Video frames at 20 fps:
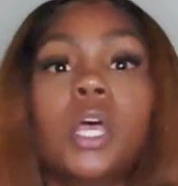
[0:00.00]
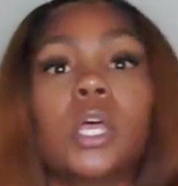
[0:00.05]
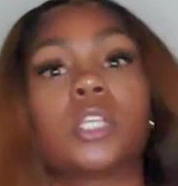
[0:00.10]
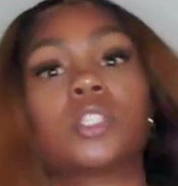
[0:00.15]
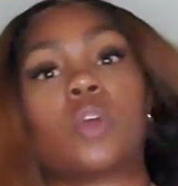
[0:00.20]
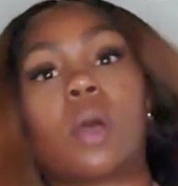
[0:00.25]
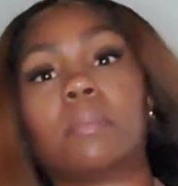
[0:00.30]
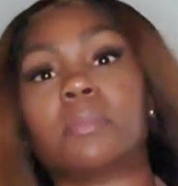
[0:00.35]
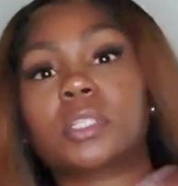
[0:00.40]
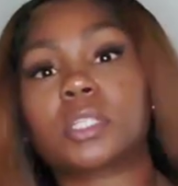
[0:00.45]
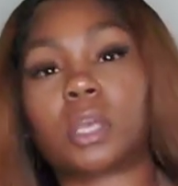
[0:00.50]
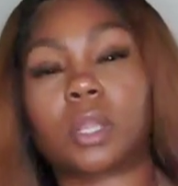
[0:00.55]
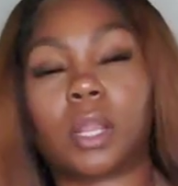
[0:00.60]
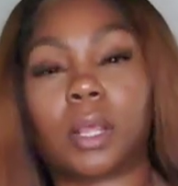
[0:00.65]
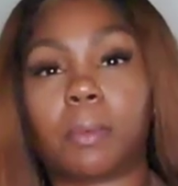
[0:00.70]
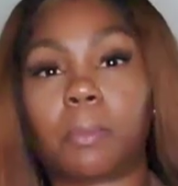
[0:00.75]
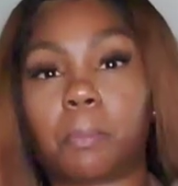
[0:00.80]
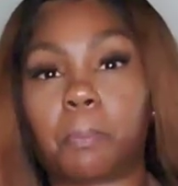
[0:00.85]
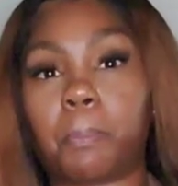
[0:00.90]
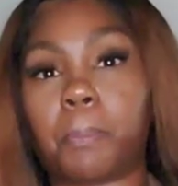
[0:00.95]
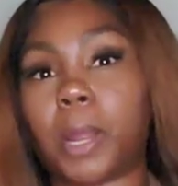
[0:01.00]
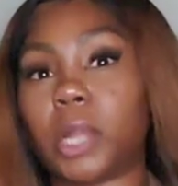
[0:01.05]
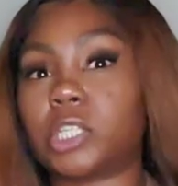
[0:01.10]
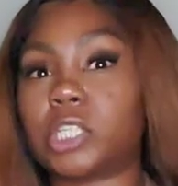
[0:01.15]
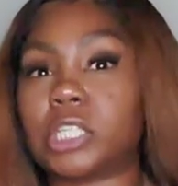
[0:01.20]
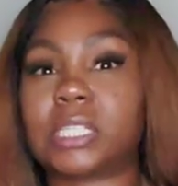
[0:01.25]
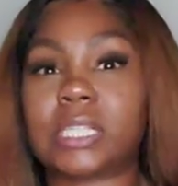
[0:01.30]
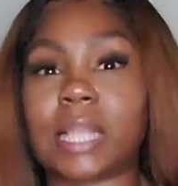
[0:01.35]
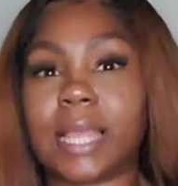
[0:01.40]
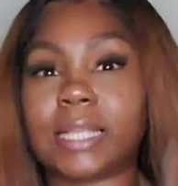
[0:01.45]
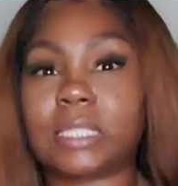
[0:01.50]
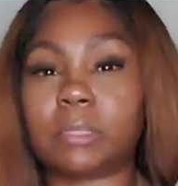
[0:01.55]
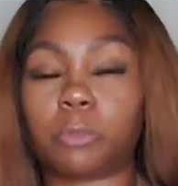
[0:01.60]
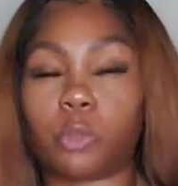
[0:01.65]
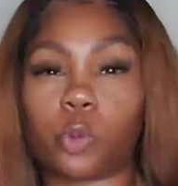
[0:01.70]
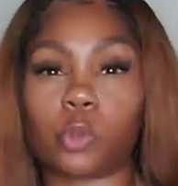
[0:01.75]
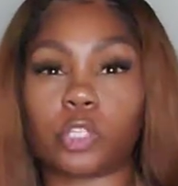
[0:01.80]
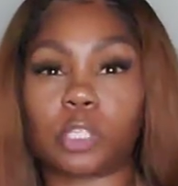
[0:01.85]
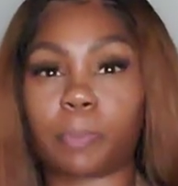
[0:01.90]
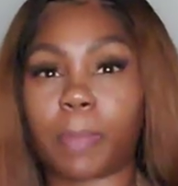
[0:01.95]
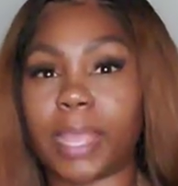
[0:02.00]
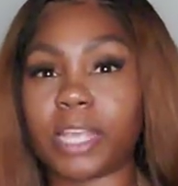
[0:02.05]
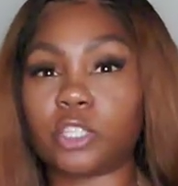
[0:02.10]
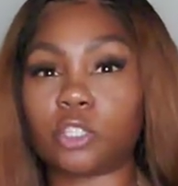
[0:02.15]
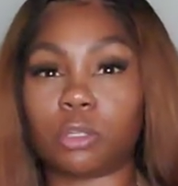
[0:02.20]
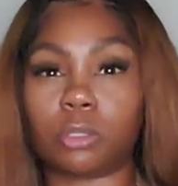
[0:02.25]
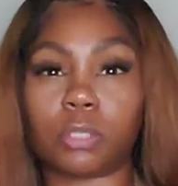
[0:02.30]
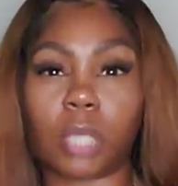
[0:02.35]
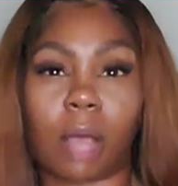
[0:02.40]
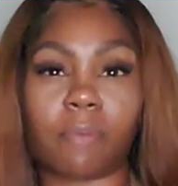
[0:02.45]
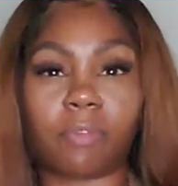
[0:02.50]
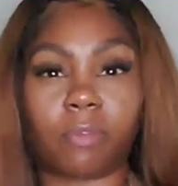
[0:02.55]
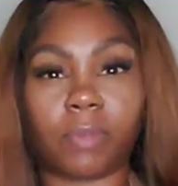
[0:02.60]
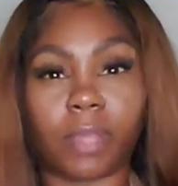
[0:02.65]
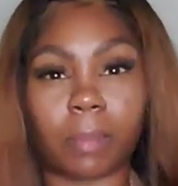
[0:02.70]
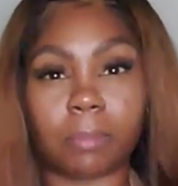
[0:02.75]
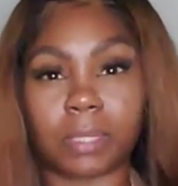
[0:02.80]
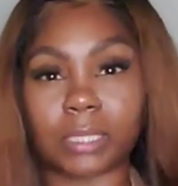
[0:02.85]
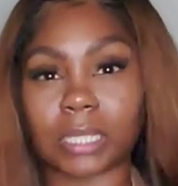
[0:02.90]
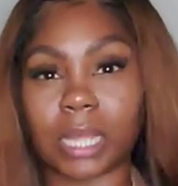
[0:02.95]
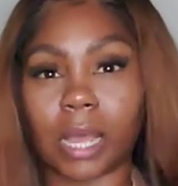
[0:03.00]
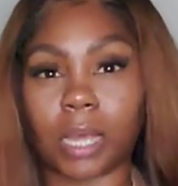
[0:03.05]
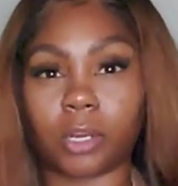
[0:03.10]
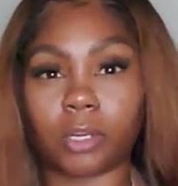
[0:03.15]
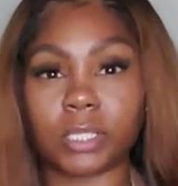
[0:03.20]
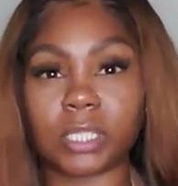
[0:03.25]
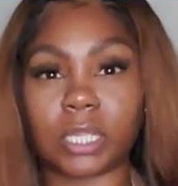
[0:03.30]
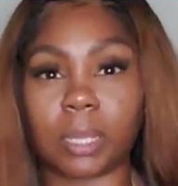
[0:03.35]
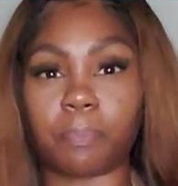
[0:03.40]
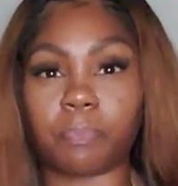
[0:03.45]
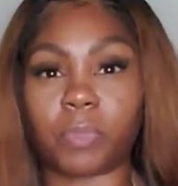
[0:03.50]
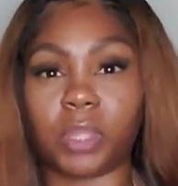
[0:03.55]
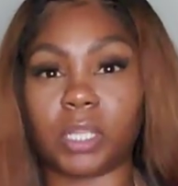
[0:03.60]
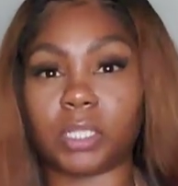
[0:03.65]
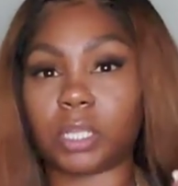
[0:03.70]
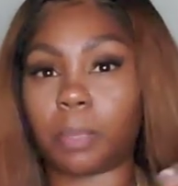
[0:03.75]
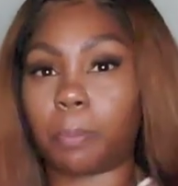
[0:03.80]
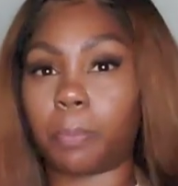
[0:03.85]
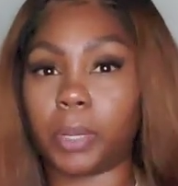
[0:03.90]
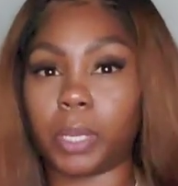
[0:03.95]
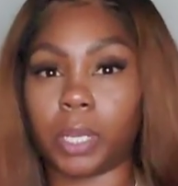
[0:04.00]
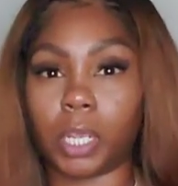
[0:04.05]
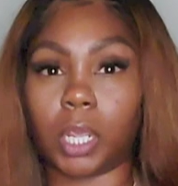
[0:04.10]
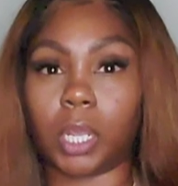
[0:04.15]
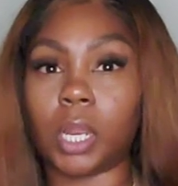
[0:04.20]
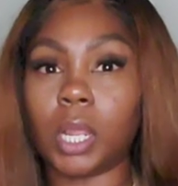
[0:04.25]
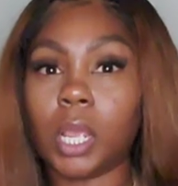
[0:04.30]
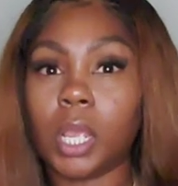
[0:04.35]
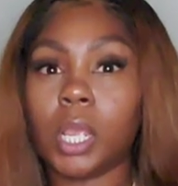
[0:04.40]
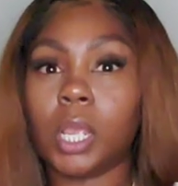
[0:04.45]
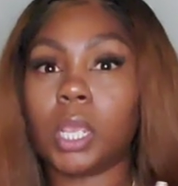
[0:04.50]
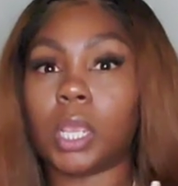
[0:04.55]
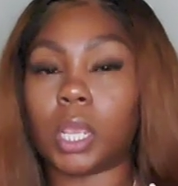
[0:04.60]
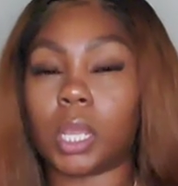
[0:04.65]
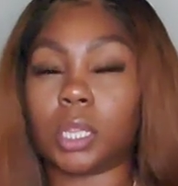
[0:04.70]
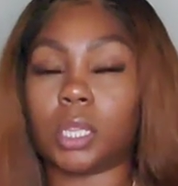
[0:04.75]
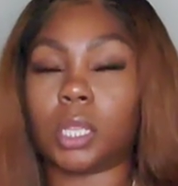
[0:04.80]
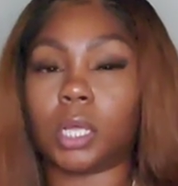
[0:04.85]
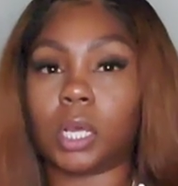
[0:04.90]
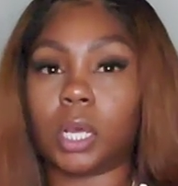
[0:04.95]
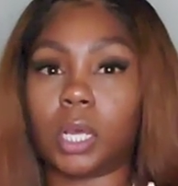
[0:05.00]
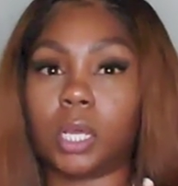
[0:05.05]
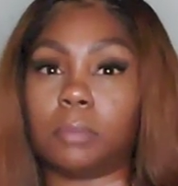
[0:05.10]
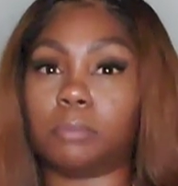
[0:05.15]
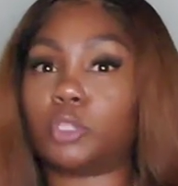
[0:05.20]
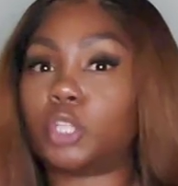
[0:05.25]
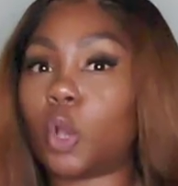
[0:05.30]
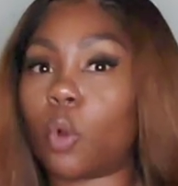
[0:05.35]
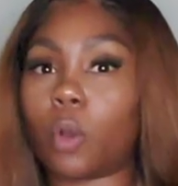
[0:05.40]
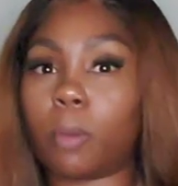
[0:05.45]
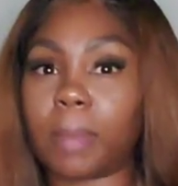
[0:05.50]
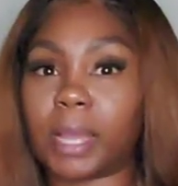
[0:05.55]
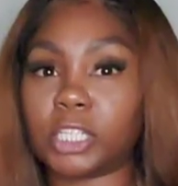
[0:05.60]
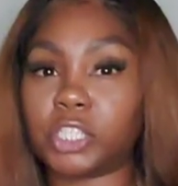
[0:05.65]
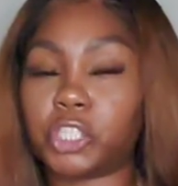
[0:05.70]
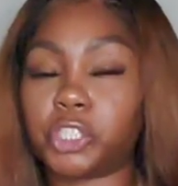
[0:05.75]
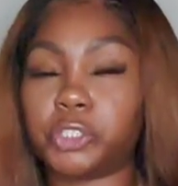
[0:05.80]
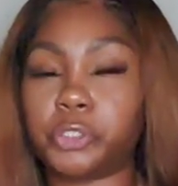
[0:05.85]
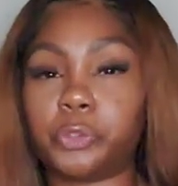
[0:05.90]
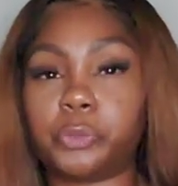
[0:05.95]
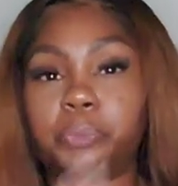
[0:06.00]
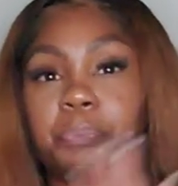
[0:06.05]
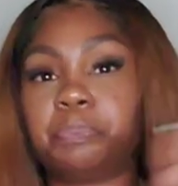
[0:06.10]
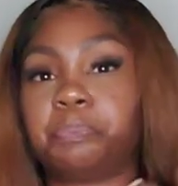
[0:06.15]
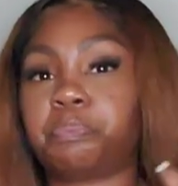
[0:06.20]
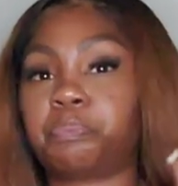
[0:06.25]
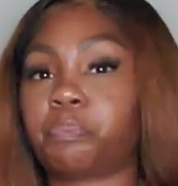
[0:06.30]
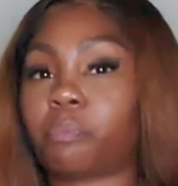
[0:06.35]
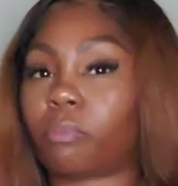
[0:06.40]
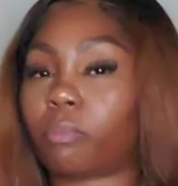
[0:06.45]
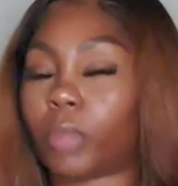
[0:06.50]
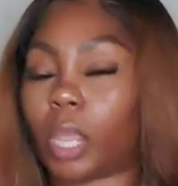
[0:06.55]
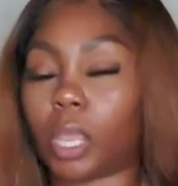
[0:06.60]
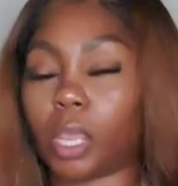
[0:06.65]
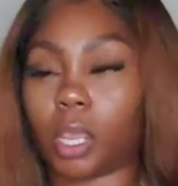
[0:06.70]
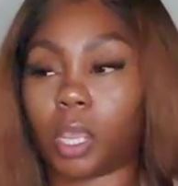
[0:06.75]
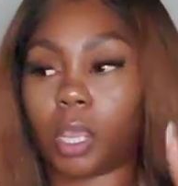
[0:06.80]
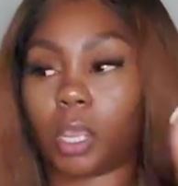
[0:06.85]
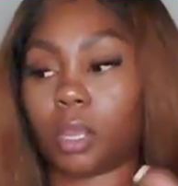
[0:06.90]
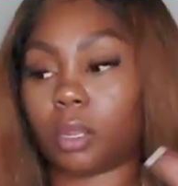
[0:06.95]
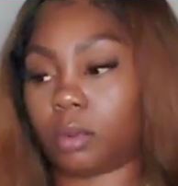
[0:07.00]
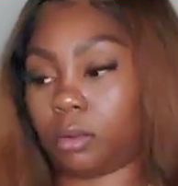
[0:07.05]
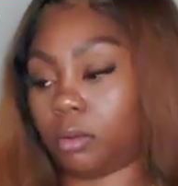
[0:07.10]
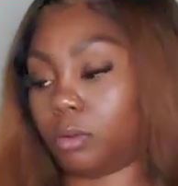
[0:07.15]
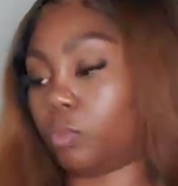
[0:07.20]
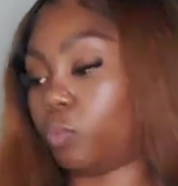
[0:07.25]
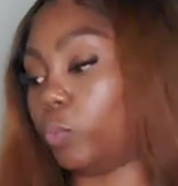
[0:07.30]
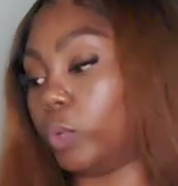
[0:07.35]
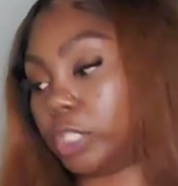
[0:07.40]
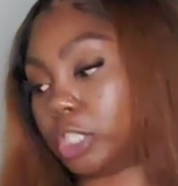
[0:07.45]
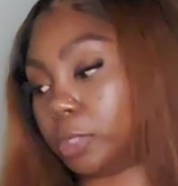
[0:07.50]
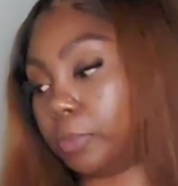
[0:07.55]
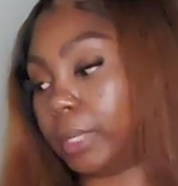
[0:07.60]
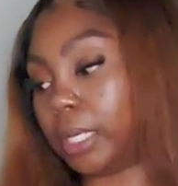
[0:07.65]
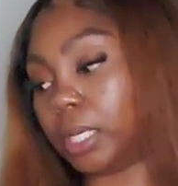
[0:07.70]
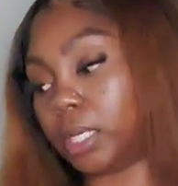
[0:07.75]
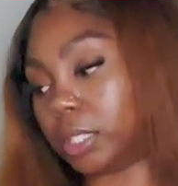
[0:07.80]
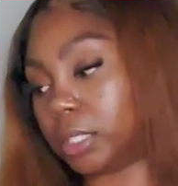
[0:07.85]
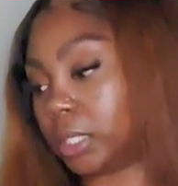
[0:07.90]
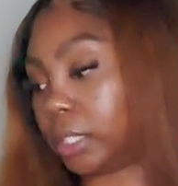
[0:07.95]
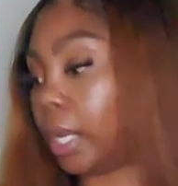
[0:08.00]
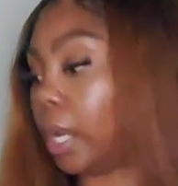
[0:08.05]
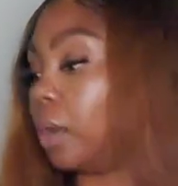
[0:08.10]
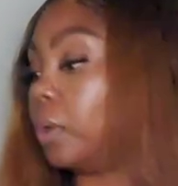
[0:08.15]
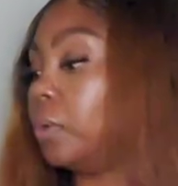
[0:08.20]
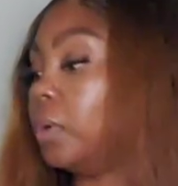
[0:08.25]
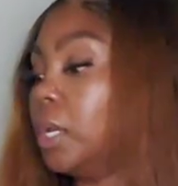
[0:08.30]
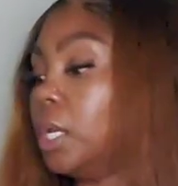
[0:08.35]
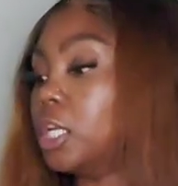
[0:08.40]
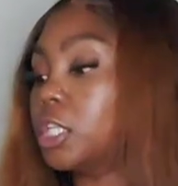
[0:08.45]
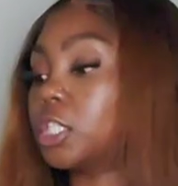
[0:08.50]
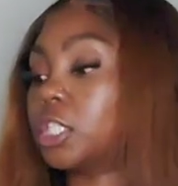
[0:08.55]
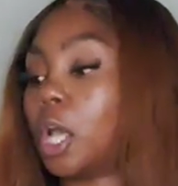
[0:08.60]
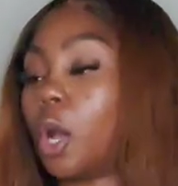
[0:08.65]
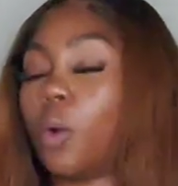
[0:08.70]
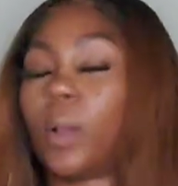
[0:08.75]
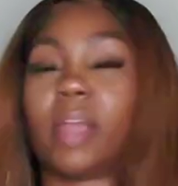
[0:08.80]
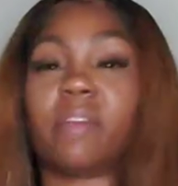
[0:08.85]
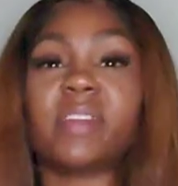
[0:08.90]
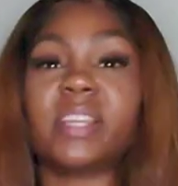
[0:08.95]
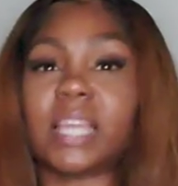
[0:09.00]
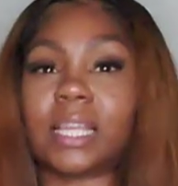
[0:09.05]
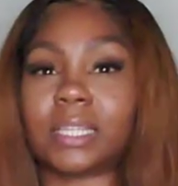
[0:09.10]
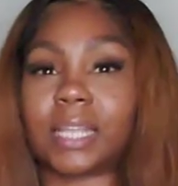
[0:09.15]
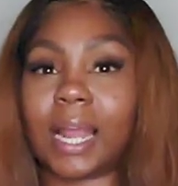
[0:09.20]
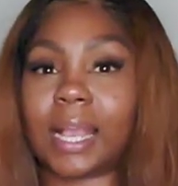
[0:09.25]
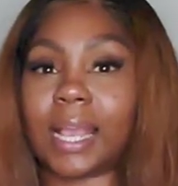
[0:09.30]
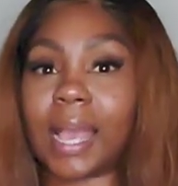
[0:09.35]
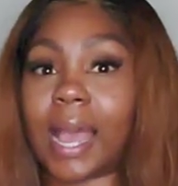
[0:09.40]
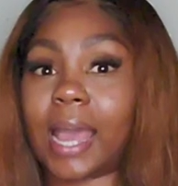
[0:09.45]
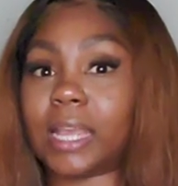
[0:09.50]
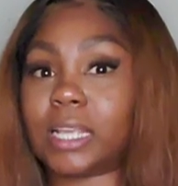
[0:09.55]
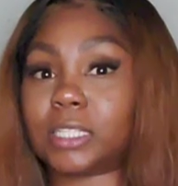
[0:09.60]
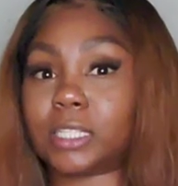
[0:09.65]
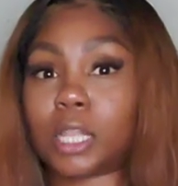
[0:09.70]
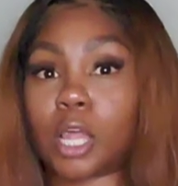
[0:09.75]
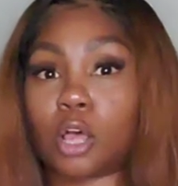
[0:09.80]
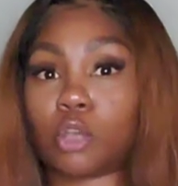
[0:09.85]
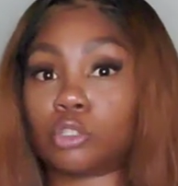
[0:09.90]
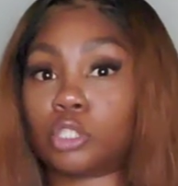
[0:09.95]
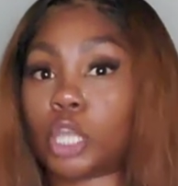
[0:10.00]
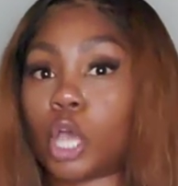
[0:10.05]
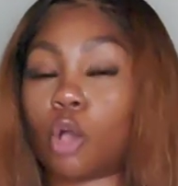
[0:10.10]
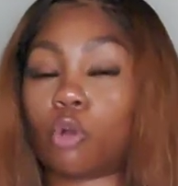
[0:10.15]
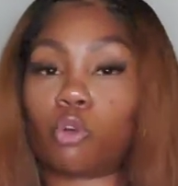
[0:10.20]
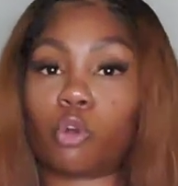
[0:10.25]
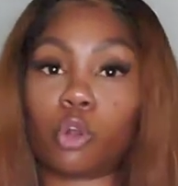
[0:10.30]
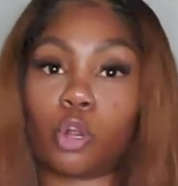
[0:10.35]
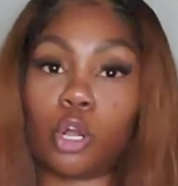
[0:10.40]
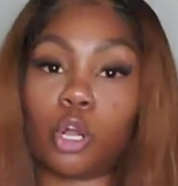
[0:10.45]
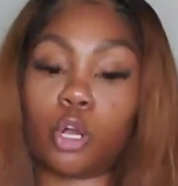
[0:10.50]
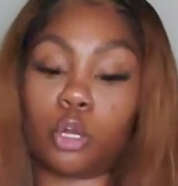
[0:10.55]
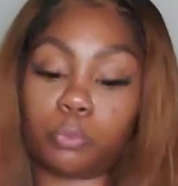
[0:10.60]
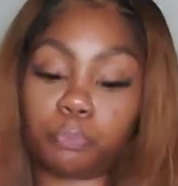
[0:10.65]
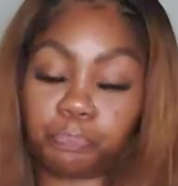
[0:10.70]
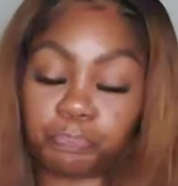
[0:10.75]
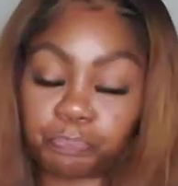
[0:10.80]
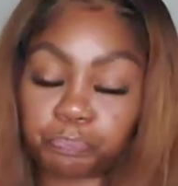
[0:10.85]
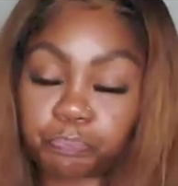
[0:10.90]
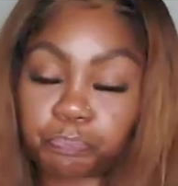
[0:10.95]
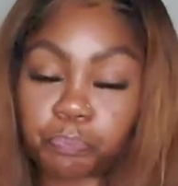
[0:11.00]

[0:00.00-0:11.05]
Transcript: So I'm just gonna purchase like some little spacers off of Amazon or something to put in the um, toe of my shoe and we should be good to go. So everything that I got is closed toe girl.